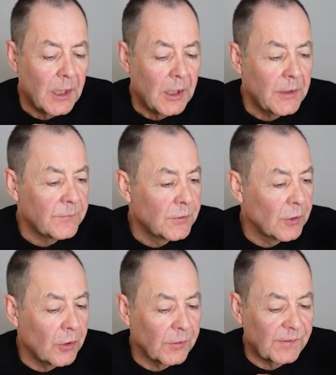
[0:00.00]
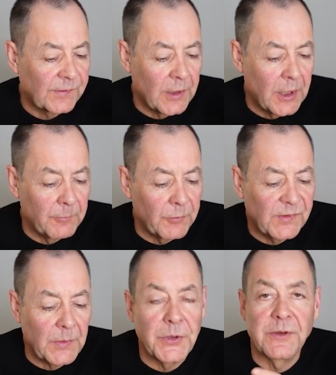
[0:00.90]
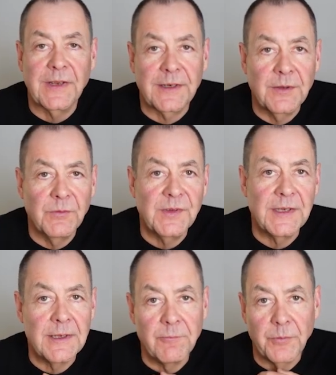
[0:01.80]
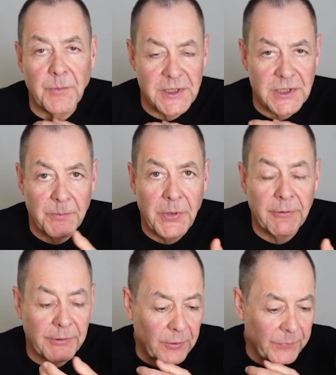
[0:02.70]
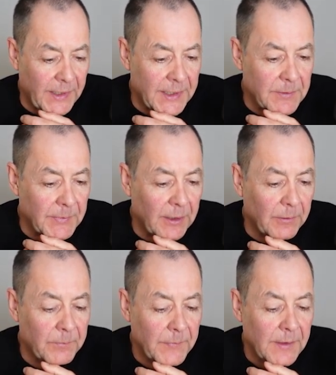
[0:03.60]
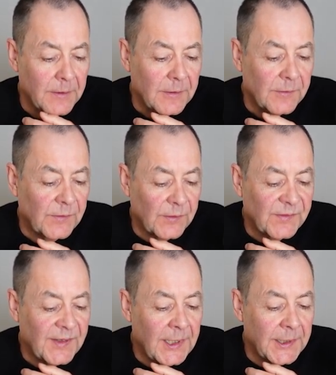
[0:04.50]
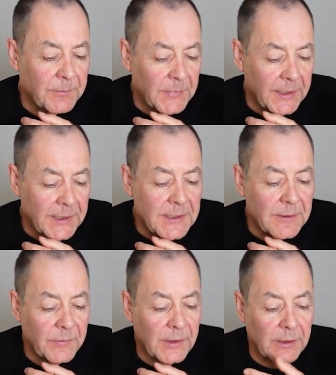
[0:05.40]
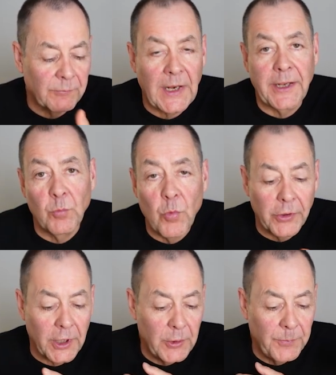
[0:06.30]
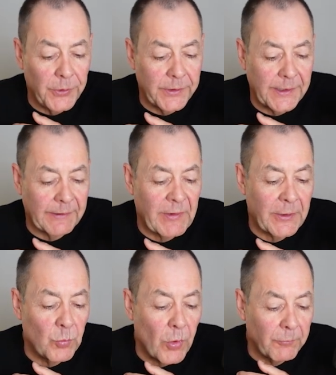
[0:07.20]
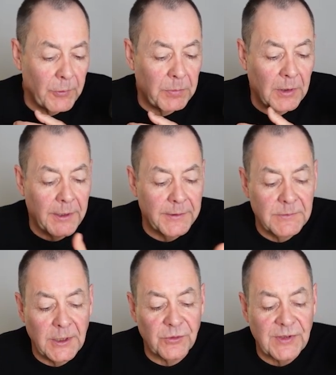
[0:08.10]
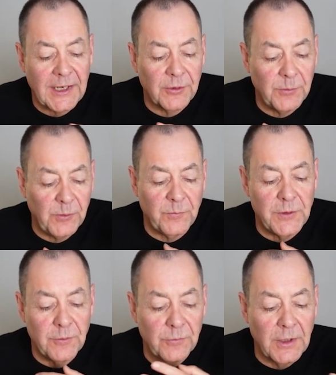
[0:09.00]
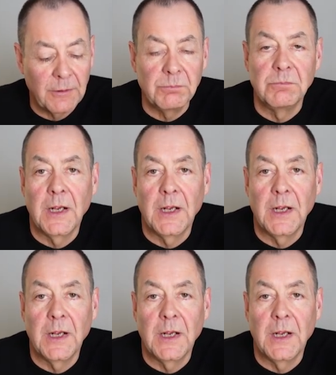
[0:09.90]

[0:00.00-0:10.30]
I've got some recipient activity information appearing on that email. So it's telling me that I've had one open and I've had one reply, no attachments viewed, no